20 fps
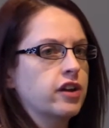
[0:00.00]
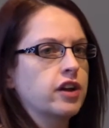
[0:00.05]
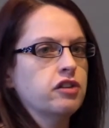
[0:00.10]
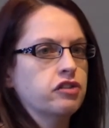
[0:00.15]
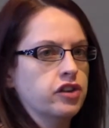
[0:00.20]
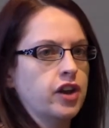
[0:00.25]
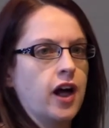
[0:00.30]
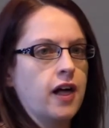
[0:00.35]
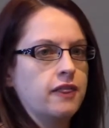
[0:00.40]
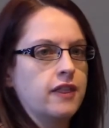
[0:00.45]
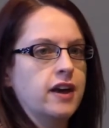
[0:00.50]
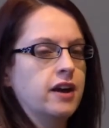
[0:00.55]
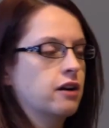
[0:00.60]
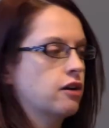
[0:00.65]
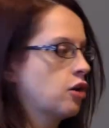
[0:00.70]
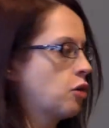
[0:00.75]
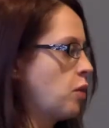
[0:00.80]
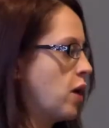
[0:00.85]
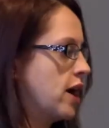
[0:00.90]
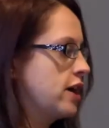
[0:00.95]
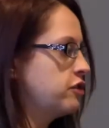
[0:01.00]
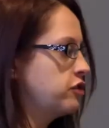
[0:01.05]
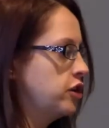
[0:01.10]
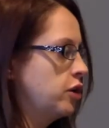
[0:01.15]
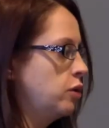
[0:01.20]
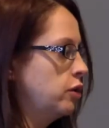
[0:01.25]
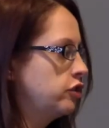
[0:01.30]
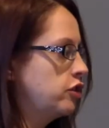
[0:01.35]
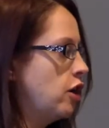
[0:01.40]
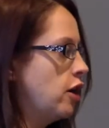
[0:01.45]
That is not there. Or why is
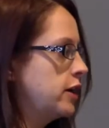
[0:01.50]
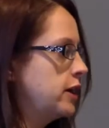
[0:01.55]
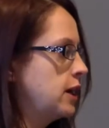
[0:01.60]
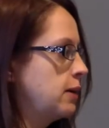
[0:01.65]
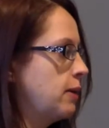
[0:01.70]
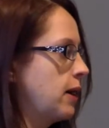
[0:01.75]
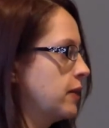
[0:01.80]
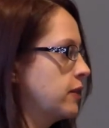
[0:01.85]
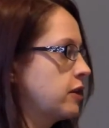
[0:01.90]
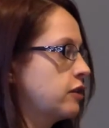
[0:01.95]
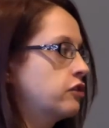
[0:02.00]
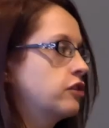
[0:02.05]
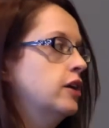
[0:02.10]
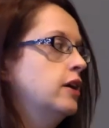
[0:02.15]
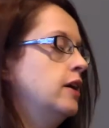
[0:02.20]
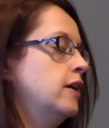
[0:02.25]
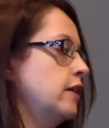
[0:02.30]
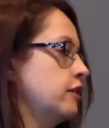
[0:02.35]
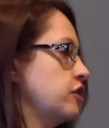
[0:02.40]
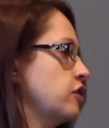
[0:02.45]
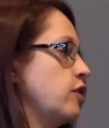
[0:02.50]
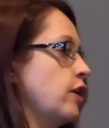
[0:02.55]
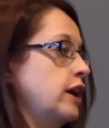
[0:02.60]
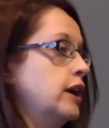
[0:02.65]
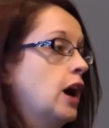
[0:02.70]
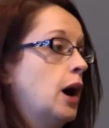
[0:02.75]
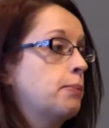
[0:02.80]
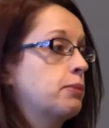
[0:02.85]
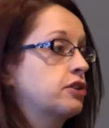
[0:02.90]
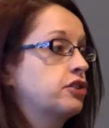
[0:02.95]
no one talking about this? It's a
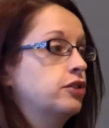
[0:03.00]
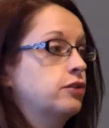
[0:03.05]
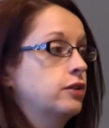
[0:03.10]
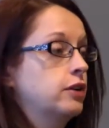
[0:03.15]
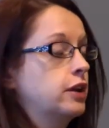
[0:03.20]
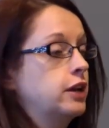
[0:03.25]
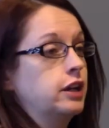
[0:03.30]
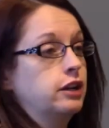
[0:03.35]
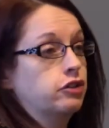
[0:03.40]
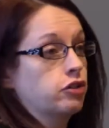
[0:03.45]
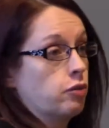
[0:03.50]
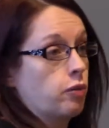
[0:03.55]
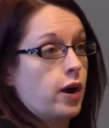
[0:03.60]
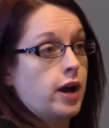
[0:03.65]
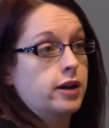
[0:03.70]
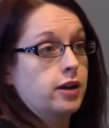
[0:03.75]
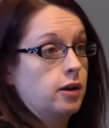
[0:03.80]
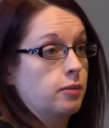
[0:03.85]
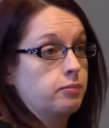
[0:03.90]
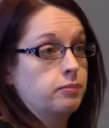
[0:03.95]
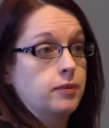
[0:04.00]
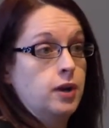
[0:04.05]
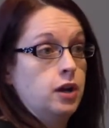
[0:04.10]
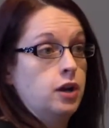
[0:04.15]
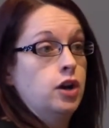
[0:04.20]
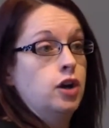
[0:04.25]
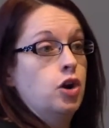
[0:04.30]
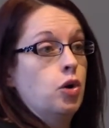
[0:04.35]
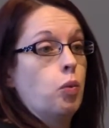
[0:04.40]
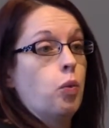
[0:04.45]
great opportunity to write up
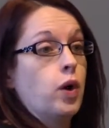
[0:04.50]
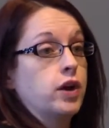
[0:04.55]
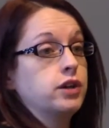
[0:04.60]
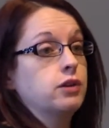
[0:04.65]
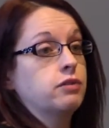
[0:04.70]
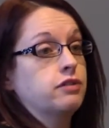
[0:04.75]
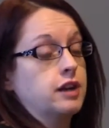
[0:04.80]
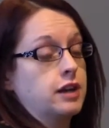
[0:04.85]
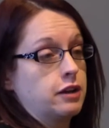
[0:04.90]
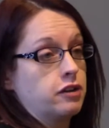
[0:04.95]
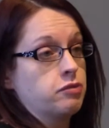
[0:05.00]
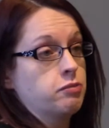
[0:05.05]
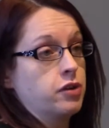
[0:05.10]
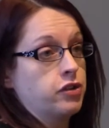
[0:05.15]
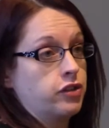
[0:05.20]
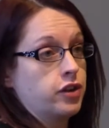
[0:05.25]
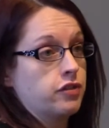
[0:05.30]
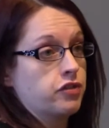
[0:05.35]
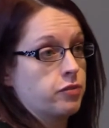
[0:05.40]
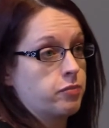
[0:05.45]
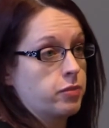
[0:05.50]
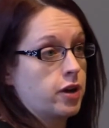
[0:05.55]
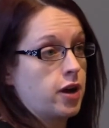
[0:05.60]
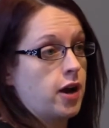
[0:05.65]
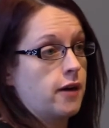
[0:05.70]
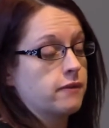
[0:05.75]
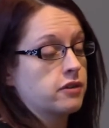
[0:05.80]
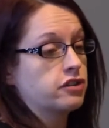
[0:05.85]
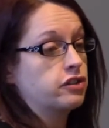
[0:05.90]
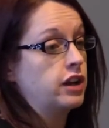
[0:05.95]
what you think is missing from the
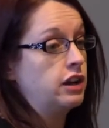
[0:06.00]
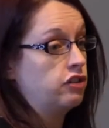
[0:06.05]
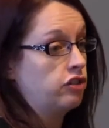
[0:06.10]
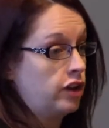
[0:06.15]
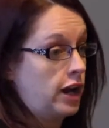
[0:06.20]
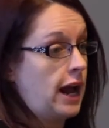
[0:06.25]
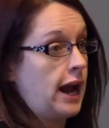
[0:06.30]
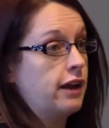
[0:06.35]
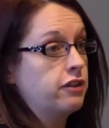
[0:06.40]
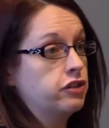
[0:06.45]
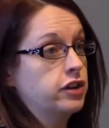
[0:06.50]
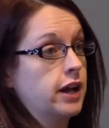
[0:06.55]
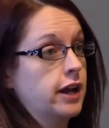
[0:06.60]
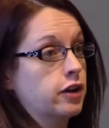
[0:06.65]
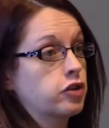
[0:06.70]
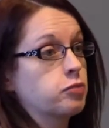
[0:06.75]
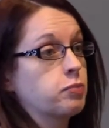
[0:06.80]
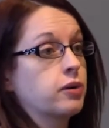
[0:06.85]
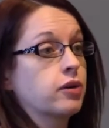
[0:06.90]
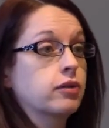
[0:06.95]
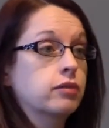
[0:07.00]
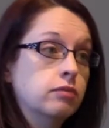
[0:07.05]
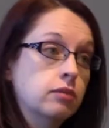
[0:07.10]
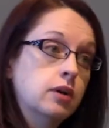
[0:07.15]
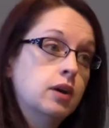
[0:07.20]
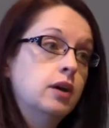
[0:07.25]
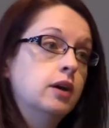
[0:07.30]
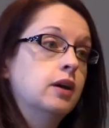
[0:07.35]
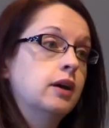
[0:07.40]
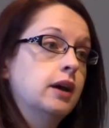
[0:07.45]
conversation as an expert
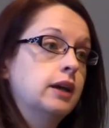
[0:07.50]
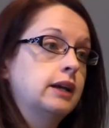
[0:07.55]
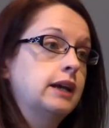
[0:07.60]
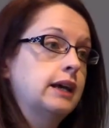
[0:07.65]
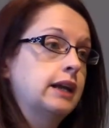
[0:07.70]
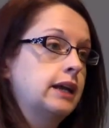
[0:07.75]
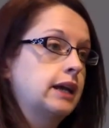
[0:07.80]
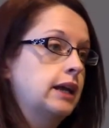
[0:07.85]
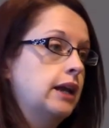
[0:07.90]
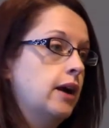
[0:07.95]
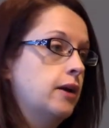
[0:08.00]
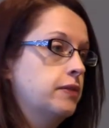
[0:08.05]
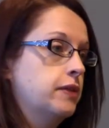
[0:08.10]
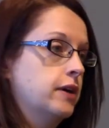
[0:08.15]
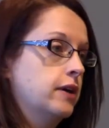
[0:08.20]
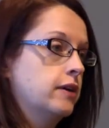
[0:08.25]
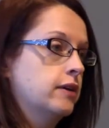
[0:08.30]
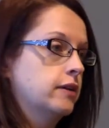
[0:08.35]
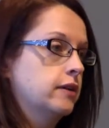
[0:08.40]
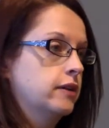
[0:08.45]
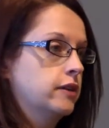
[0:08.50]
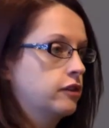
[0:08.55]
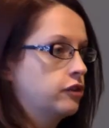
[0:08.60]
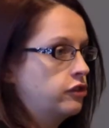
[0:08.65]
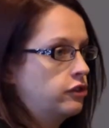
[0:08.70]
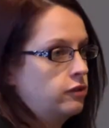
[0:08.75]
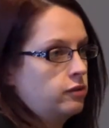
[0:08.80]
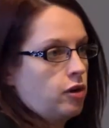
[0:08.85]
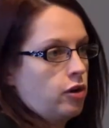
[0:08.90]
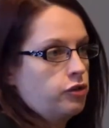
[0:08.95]
and getting it out there. And
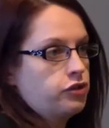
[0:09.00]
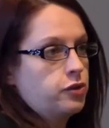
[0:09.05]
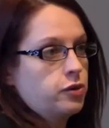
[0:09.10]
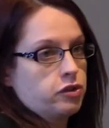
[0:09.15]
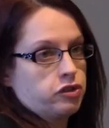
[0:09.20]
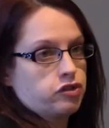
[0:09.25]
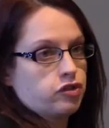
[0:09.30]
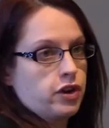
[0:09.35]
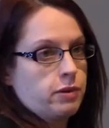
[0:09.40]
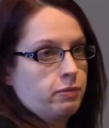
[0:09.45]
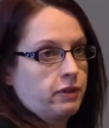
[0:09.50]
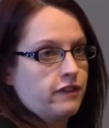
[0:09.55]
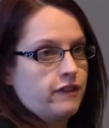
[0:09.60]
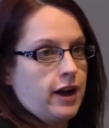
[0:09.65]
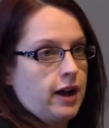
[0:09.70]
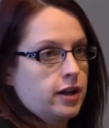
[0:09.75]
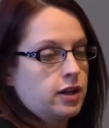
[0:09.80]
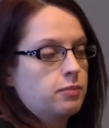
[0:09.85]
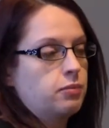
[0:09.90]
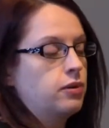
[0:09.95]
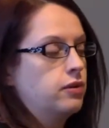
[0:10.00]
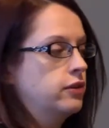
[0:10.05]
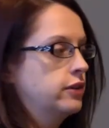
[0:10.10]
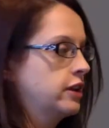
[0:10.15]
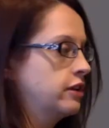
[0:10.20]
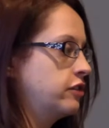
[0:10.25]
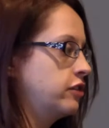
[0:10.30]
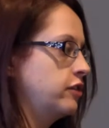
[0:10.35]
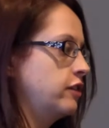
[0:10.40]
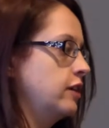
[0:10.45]
it's also extremely valuable.
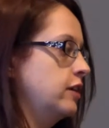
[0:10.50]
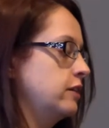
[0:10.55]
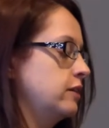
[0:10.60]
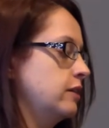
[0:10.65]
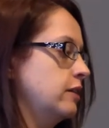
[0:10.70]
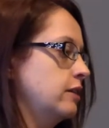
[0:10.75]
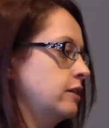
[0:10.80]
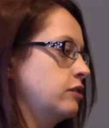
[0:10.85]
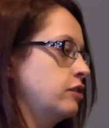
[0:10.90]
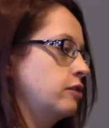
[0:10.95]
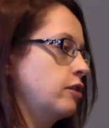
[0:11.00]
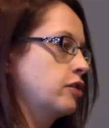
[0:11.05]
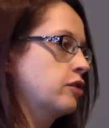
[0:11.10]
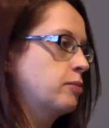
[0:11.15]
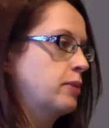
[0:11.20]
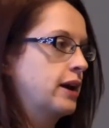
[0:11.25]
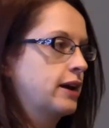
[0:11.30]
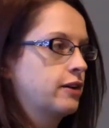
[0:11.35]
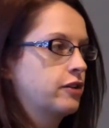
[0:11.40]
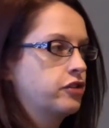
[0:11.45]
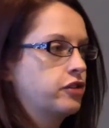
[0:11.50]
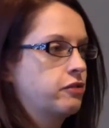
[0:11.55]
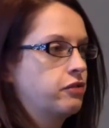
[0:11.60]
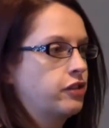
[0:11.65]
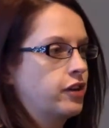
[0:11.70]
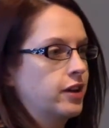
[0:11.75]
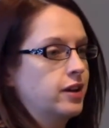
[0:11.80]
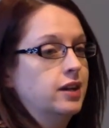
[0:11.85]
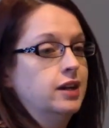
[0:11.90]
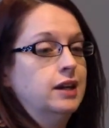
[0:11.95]
And as other panelists have
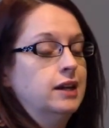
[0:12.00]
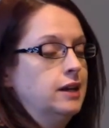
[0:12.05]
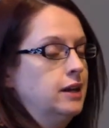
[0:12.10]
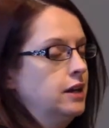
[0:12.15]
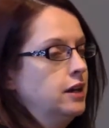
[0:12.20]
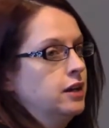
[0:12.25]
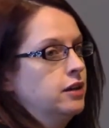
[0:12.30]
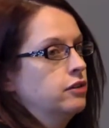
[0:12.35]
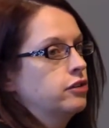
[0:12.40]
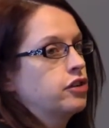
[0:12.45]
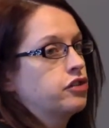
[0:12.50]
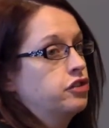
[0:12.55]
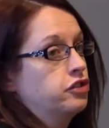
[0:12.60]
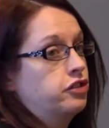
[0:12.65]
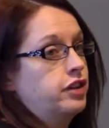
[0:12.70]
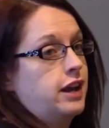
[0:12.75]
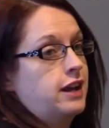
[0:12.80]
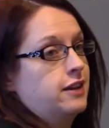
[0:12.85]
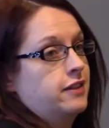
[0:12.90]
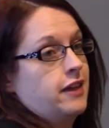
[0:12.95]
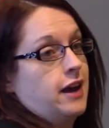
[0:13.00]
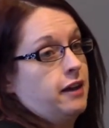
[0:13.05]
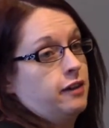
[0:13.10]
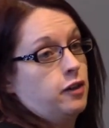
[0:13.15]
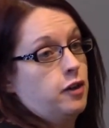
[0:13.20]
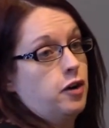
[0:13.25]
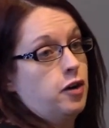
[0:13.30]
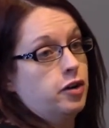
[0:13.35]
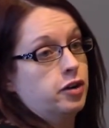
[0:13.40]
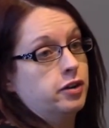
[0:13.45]
said, it doesn't take
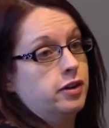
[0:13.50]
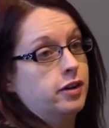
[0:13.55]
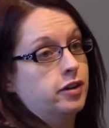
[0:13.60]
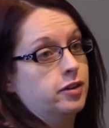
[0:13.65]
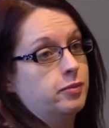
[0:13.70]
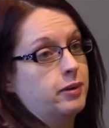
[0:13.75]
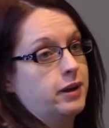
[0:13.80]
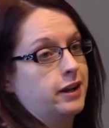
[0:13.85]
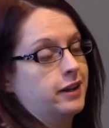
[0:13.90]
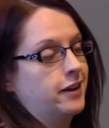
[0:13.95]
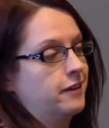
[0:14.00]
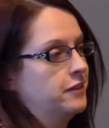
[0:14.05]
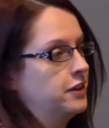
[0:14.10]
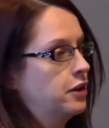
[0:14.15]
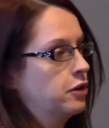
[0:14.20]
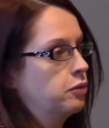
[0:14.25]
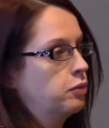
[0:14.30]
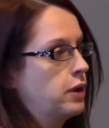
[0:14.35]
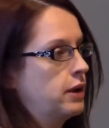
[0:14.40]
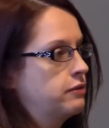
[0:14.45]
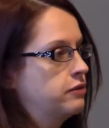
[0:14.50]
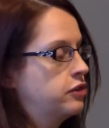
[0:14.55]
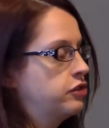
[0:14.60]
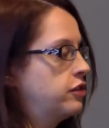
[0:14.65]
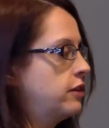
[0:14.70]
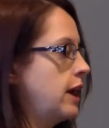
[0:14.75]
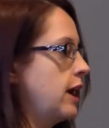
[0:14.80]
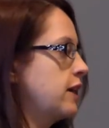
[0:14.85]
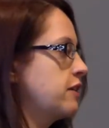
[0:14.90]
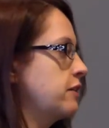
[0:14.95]
that long, depending on, and
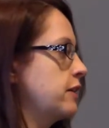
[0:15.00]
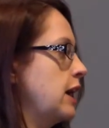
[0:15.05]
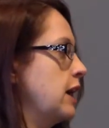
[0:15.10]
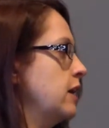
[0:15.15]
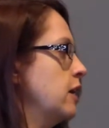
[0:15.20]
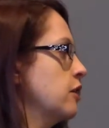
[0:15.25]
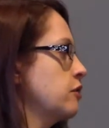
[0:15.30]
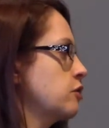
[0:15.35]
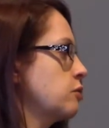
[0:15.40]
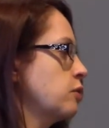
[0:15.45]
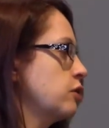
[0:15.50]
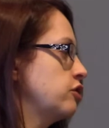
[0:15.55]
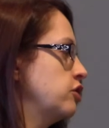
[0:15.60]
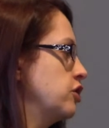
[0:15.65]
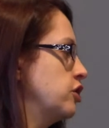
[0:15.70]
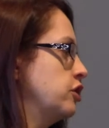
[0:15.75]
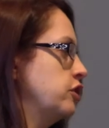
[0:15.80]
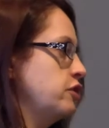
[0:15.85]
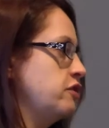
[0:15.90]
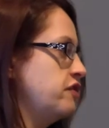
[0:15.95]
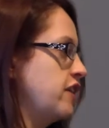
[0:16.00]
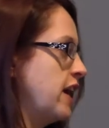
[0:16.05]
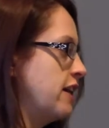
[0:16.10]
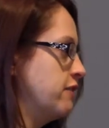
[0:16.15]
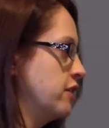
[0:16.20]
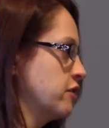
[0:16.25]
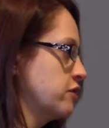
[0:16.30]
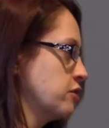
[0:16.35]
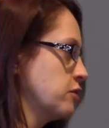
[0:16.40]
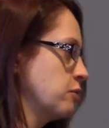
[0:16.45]
heck, 800 words, you can do
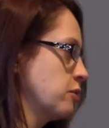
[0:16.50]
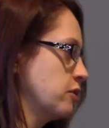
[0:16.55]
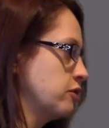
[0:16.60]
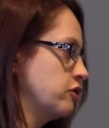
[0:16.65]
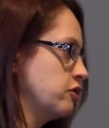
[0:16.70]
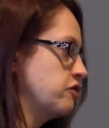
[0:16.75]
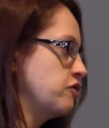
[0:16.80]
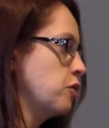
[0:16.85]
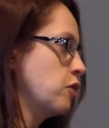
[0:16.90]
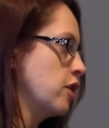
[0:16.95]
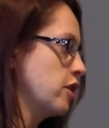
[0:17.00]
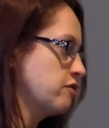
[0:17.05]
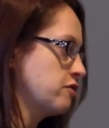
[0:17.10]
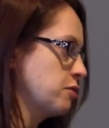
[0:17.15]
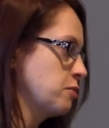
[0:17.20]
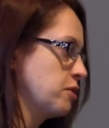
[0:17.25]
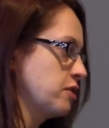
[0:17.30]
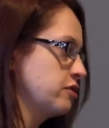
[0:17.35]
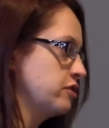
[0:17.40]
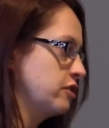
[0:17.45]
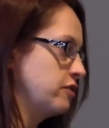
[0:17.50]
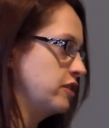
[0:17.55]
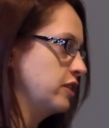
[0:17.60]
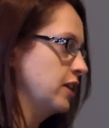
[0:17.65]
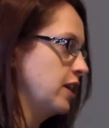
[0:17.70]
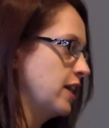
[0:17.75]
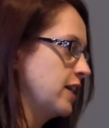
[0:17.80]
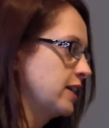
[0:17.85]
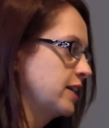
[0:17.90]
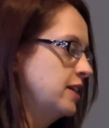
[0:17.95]
500 words or 400 words if
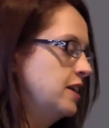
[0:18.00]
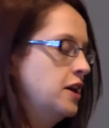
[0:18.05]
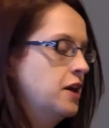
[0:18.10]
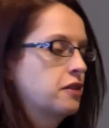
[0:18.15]
you'd like.